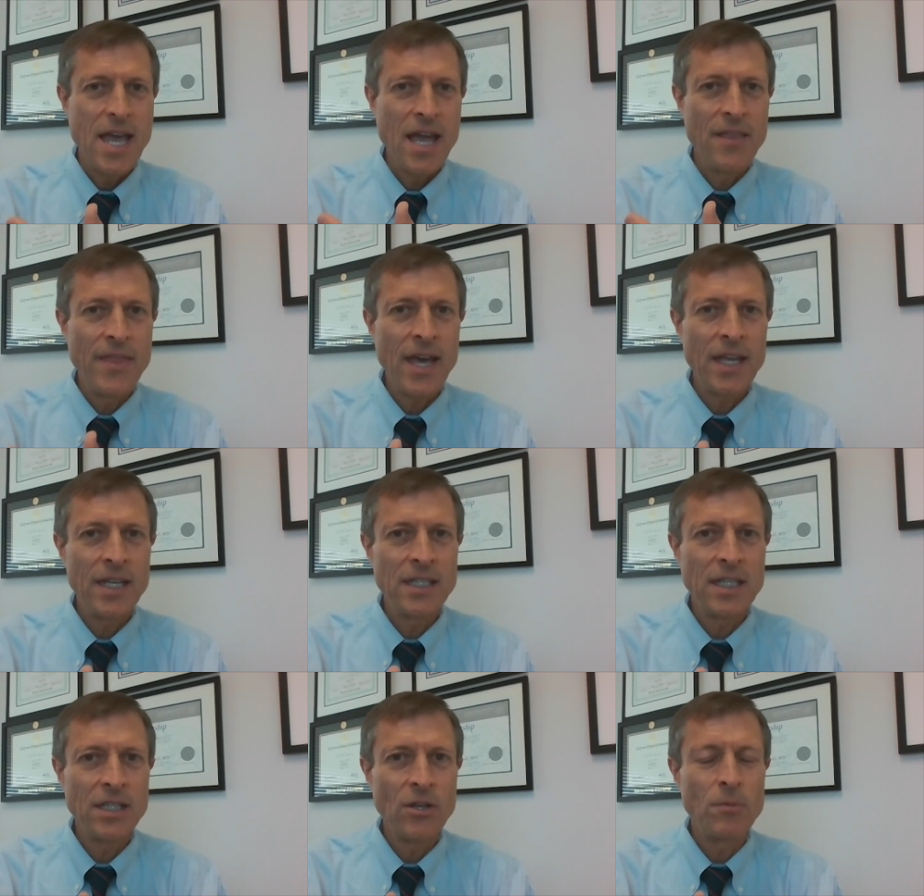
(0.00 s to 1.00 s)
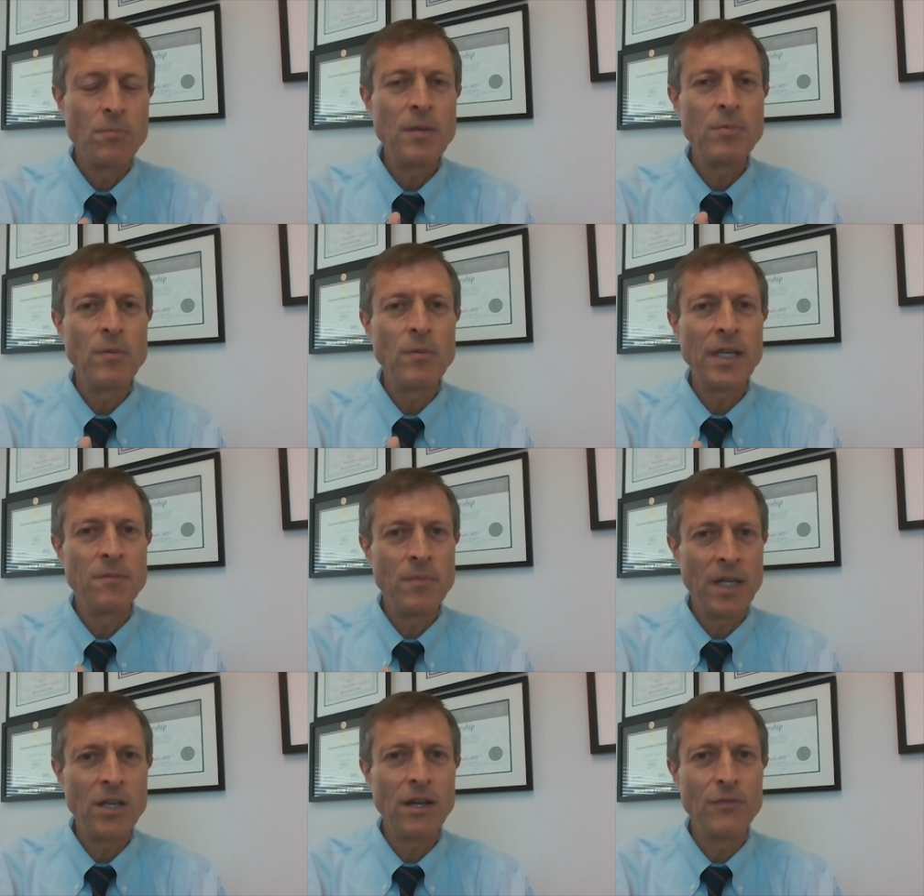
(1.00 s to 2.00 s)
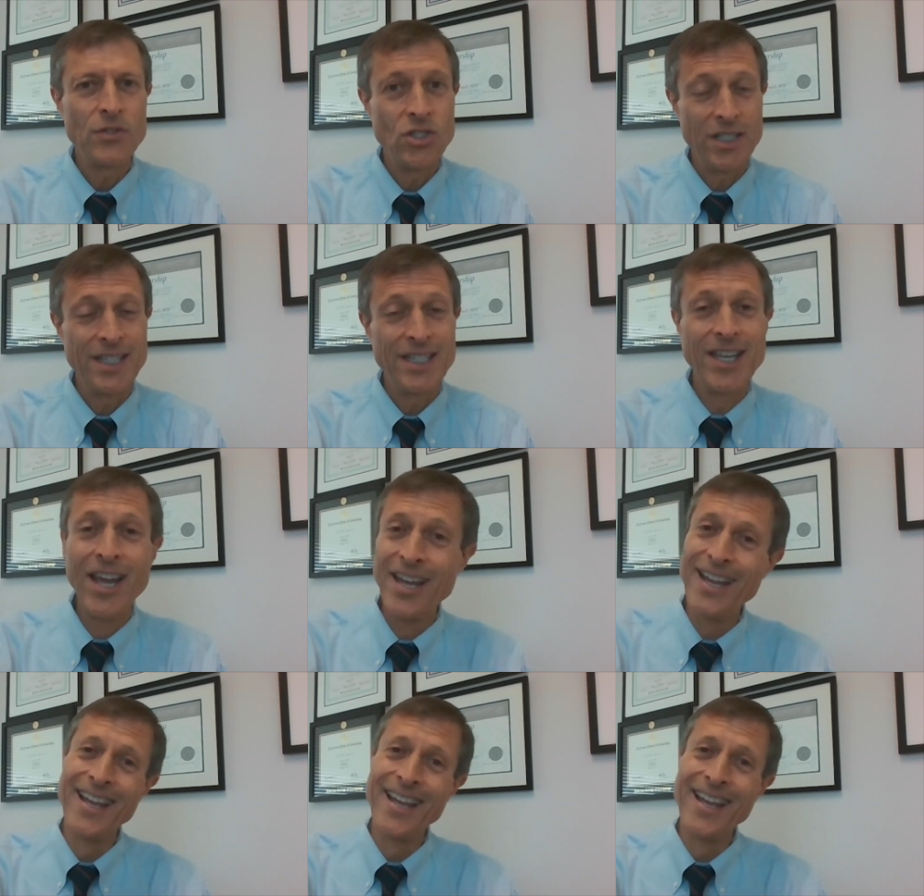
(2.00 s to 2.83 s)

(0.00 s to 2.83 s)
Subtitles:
and that is that there are people making money off of cheese,